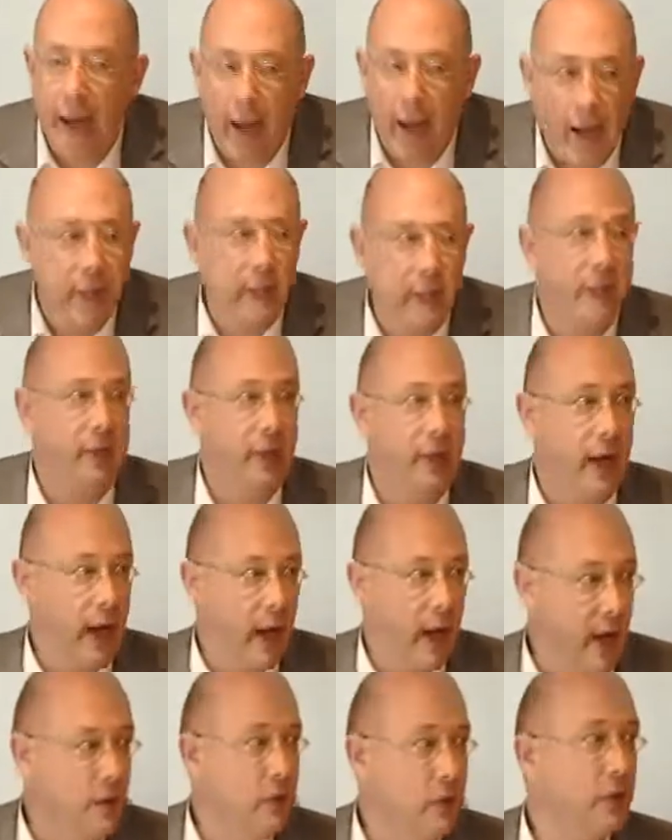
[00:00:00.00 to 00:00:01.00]
and
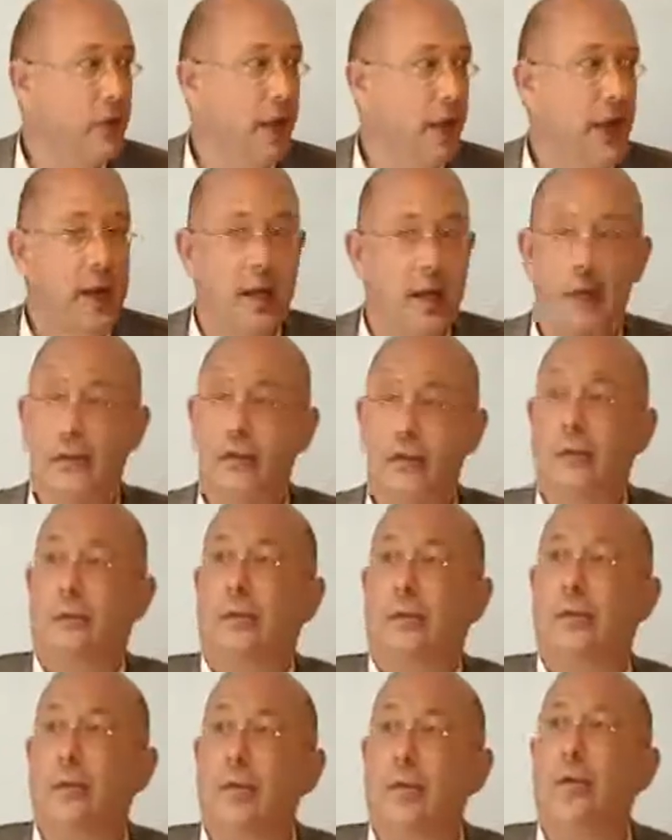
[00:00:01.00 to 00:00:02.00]
educate
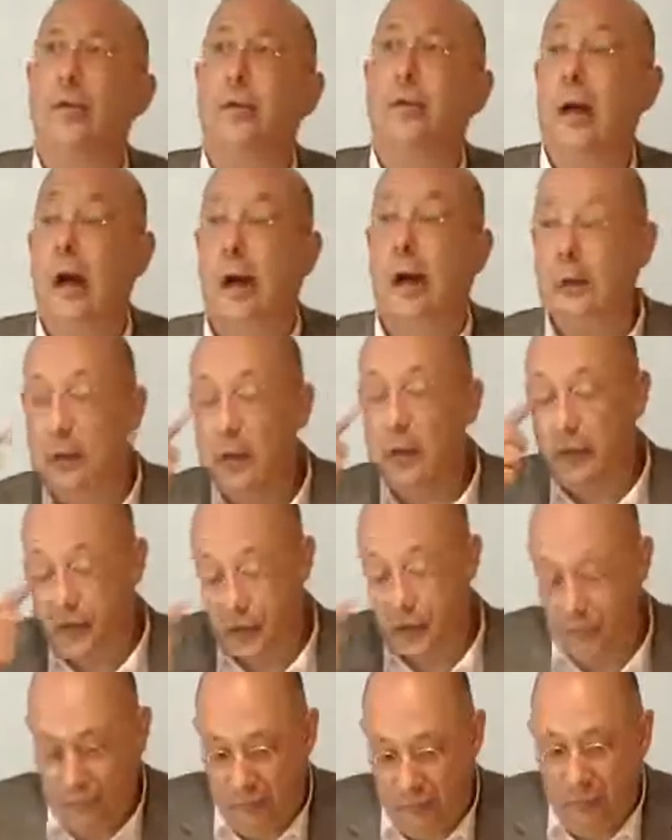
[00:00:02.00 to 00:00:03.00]
all our
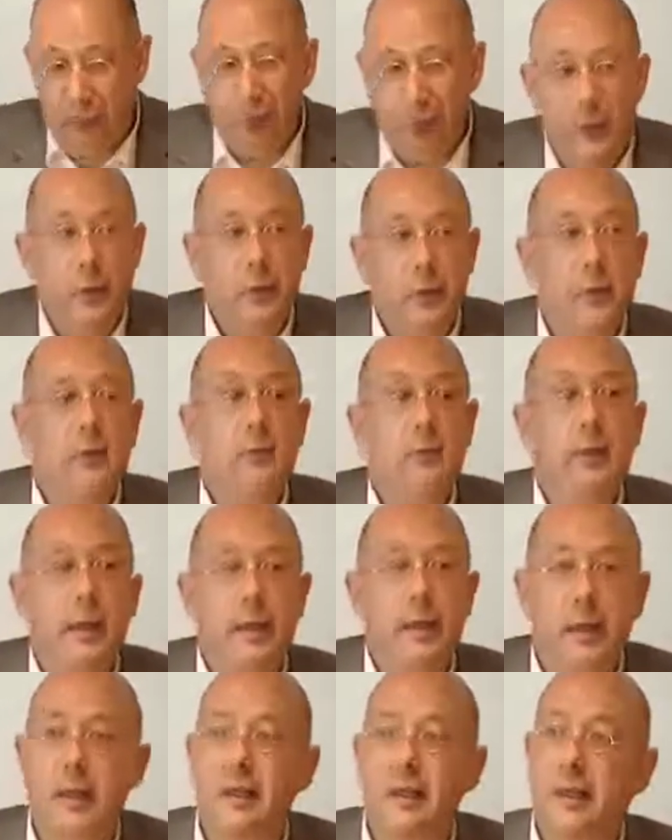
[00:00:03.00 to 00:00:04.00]
fellow human
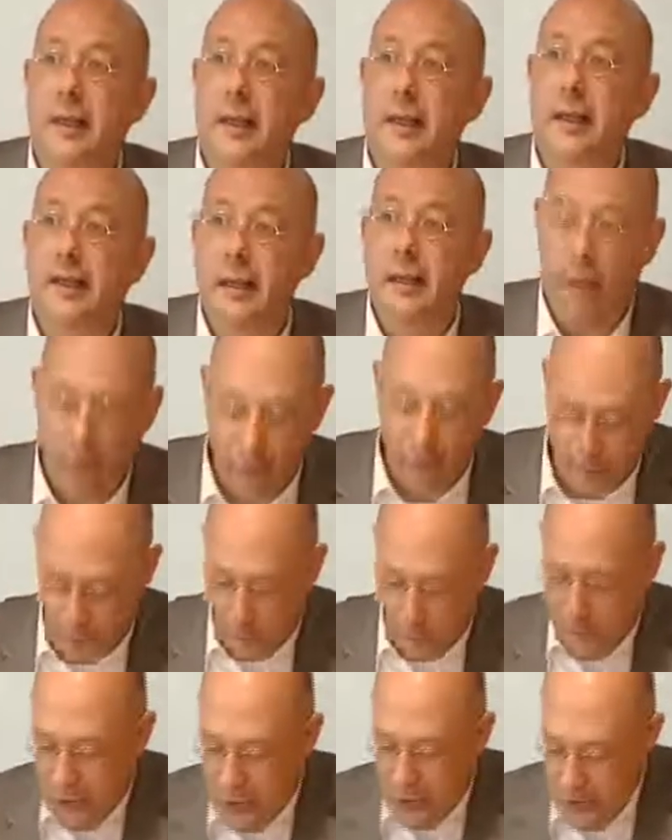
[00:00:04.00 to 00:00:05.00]
beings in, of
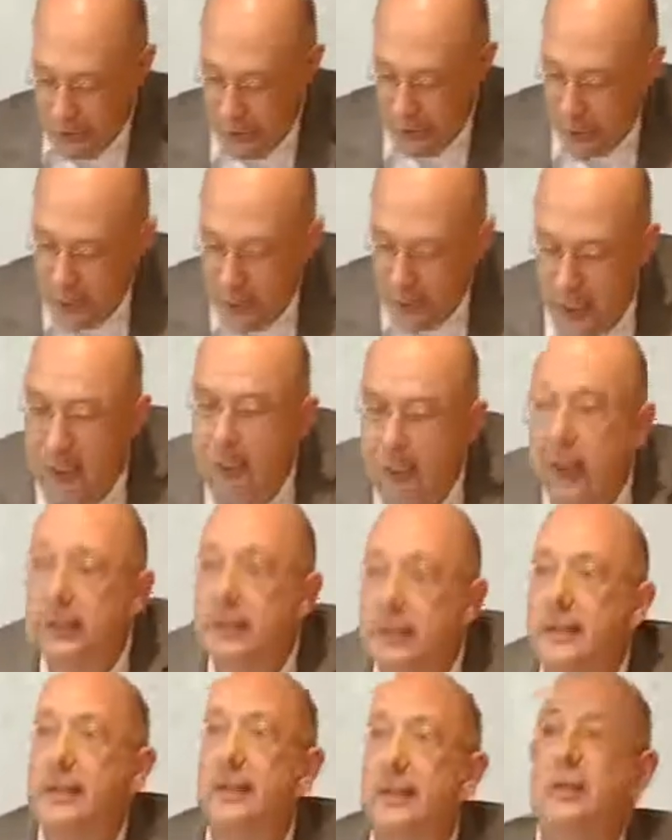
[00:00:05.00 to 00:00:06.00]
course, your own
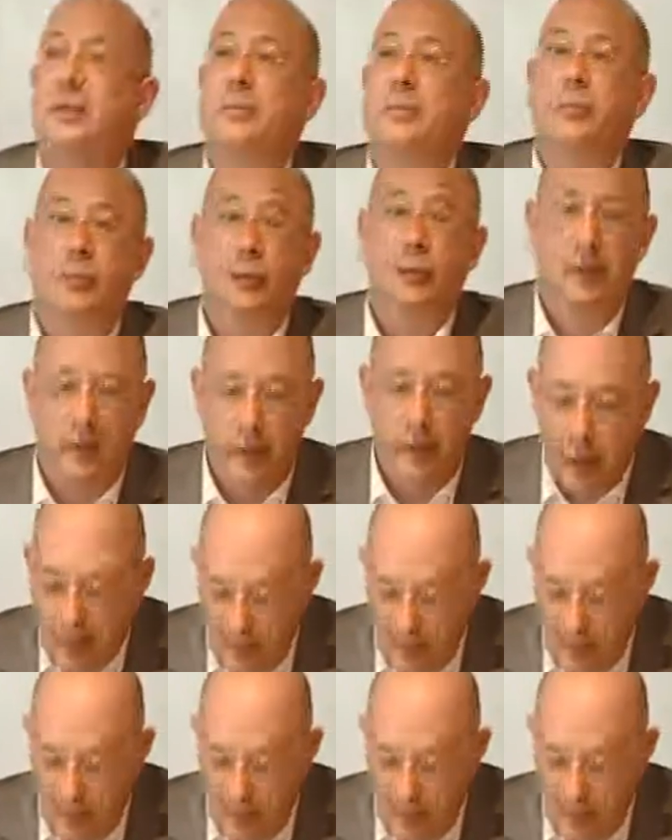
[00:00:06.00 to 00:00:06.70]
identity is important,